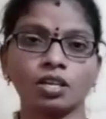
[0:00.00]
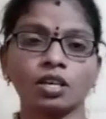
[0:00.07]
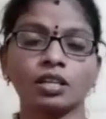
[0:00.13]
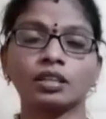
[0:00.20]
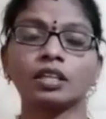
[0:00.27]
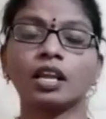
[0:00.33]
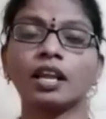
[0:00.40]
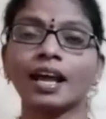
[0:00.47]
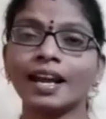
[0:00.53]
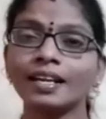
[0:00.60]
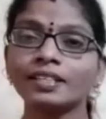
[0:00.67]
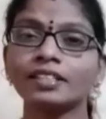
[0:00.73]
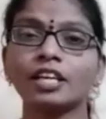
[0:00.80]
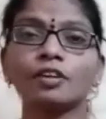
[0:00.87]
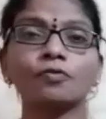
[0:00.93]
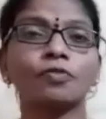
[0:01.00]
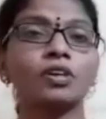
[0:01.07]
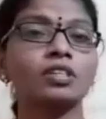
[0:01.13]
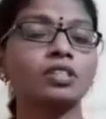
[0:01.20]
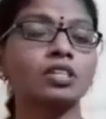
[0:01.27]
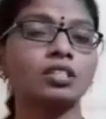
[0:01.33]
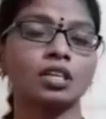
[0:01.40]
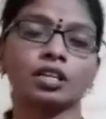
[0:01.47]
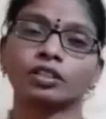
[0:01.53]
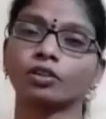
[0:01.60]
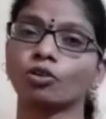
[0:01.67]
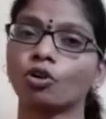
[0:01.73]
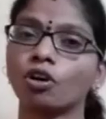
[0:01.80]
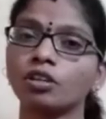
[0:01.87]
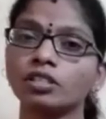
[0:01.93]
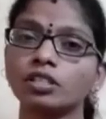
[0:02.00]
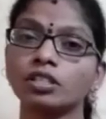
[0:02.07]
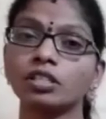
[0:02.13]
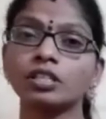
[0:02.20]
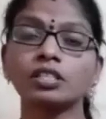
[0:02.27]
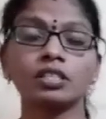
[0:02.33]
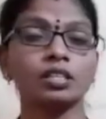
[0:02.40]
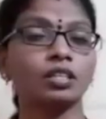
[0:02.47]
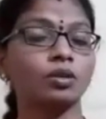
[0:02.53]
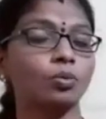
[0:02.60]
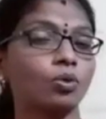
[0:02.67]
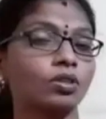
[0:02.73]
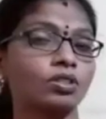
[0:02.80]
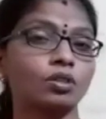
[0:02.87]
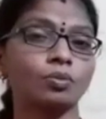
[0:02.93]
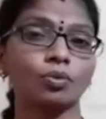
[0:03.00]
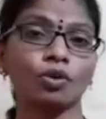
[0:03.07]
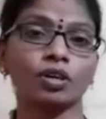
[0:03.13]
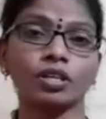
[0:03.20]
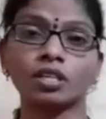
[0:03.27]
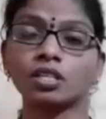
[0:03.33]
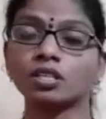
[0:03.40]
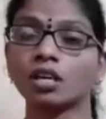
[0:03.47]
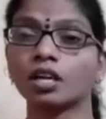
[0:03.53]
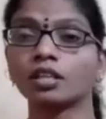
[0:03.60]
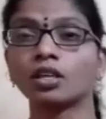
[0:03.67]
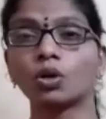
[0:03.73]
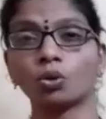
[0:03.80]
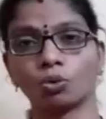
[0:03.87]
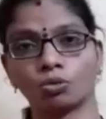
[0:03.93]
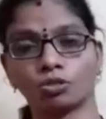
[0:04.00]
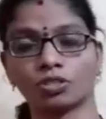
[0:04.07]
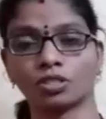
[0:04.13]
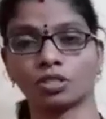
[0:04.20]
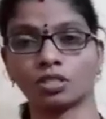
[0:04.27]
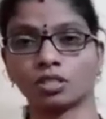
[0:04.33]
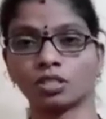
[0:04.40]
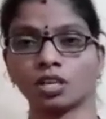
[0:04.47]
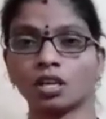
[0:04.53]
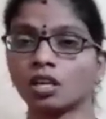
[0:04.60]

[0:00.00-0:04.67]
The land surfaces are the continents and the water bodies are the oceans.